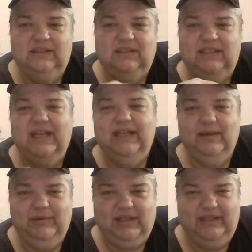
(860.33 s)

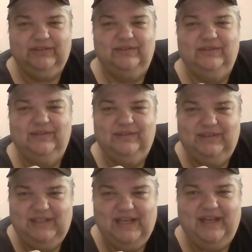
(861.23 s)
Nebulizer.
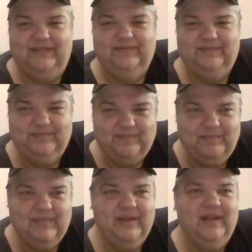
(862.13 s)
Yeah.
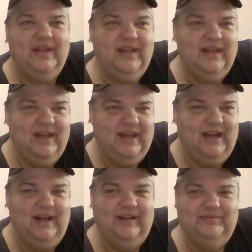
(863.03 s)

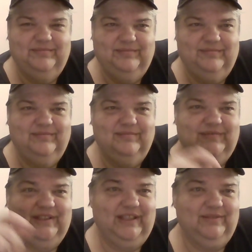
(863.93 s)
The
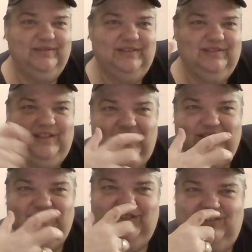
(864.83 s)
liquid,
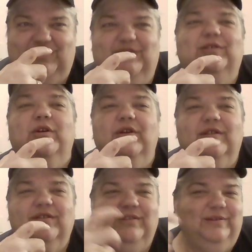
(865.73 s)
not just the.
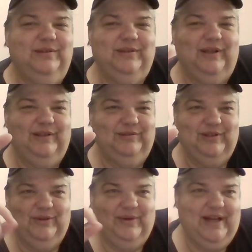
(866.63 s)

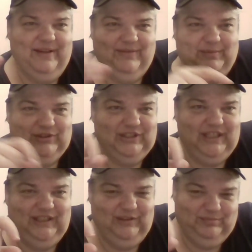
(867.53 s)
No, I have the
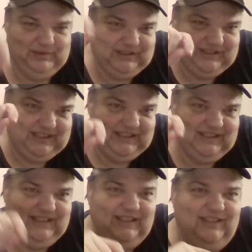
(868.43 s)
machine. You put the thing
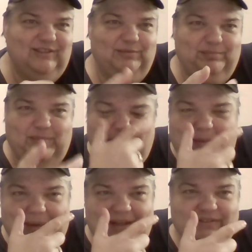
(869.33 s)
in there and put my
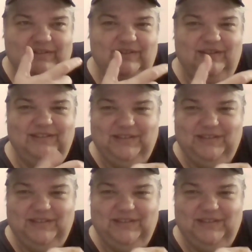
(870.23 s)
mask on.